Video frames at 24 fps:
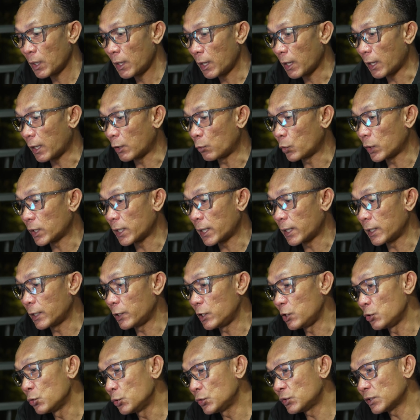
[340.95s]
And when I
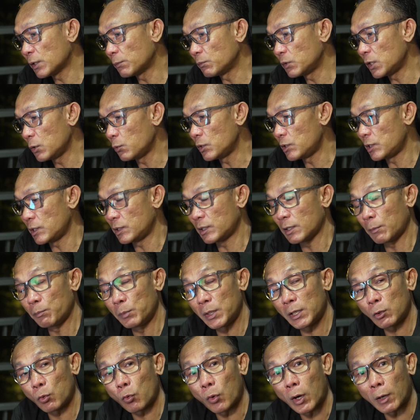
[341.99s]
use something which is a
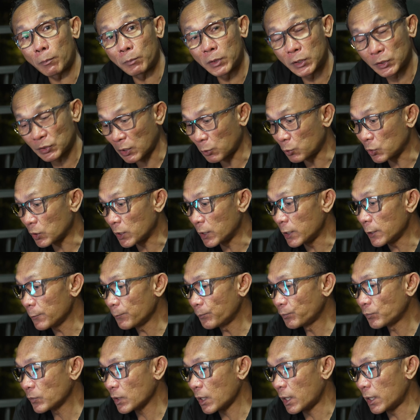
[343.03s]
bit warmer
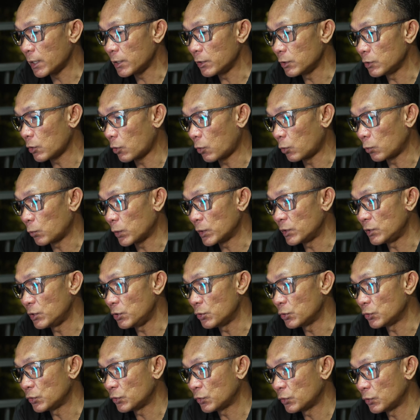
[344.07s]
sounding, I always
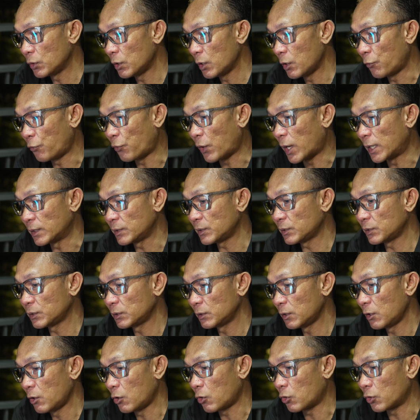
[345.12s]
use fast
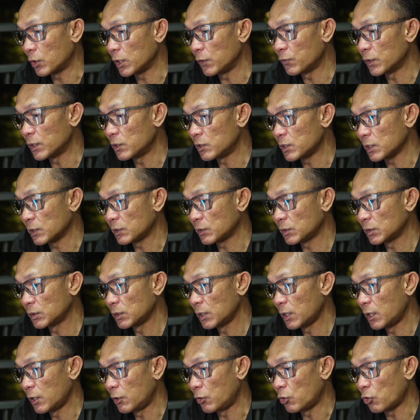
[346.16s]
or even just
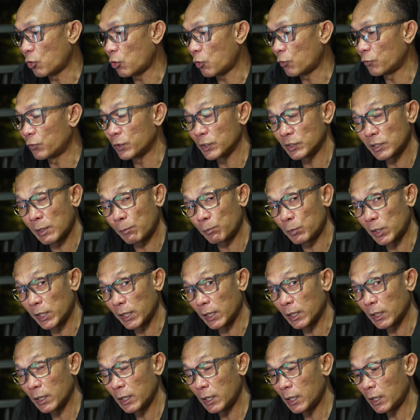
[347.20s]
no
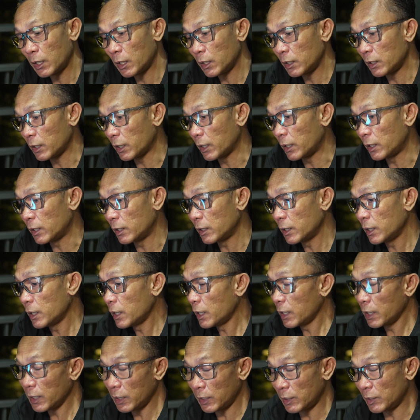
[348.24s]
oversampling. Then
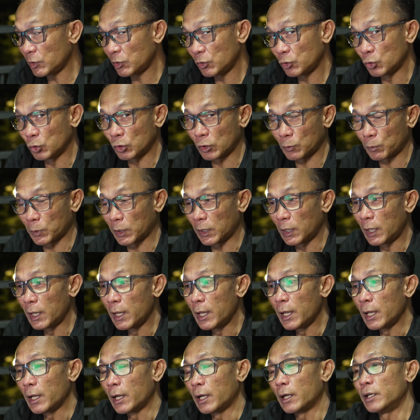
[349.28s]
it is suitable.
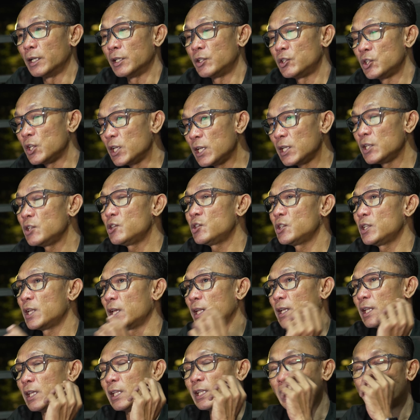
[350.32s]
The change
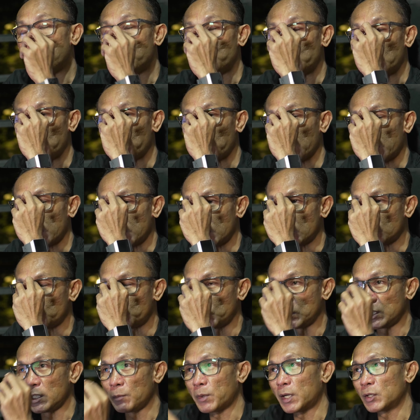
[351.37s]
that it implement is
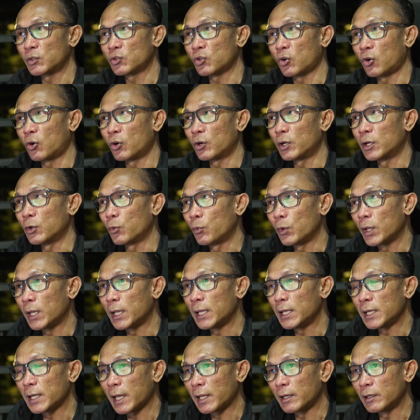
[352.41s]
pretty much on the
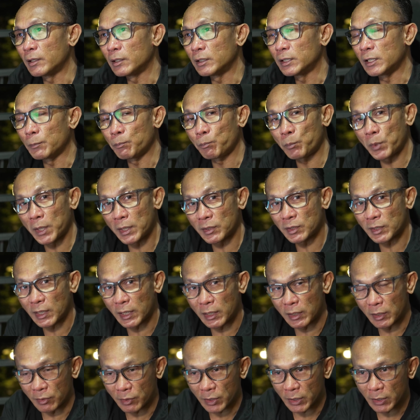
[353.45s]
way it handle the pace
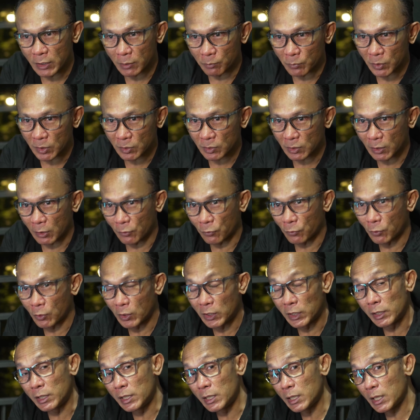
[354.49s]
and the rhythm itself,
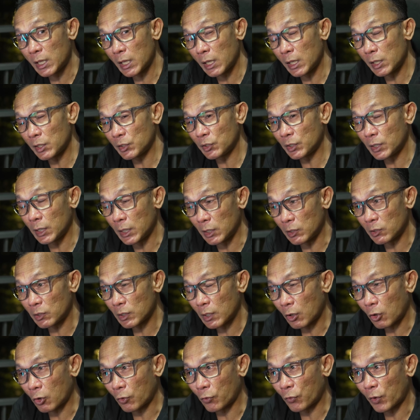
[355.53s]
the decay stage
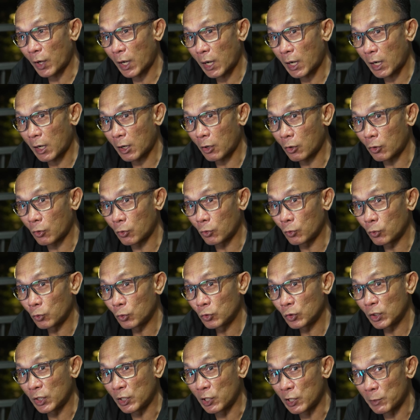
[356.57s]
of how
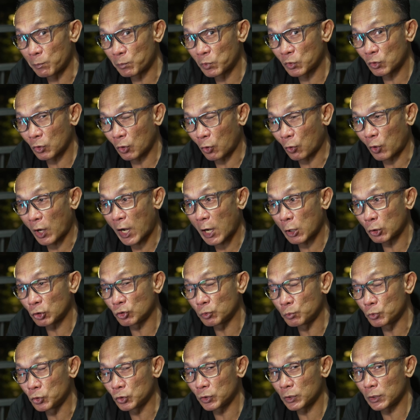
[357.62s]
crisp or how
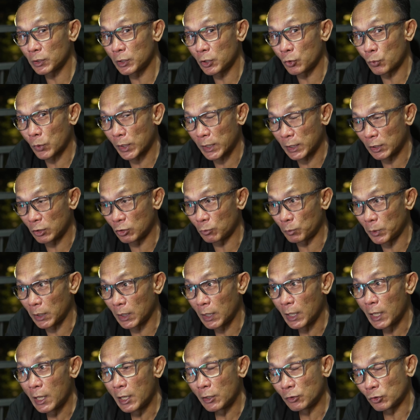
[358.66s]
smooth you want it to
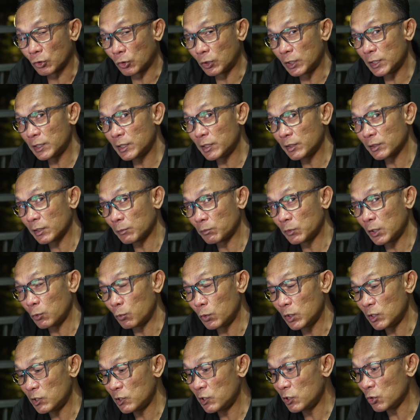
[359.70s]
be. So this is something
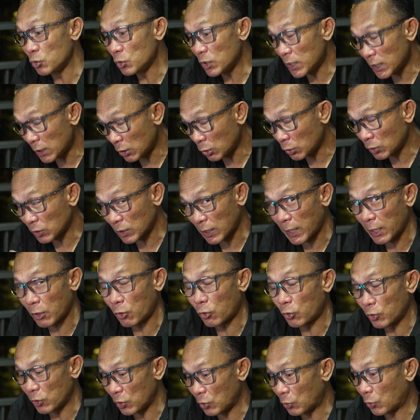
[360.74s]
which you need to try
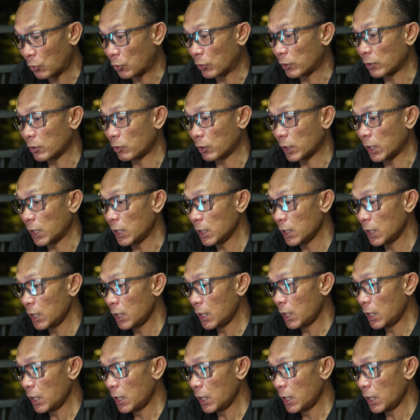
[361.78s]
on your own, okay?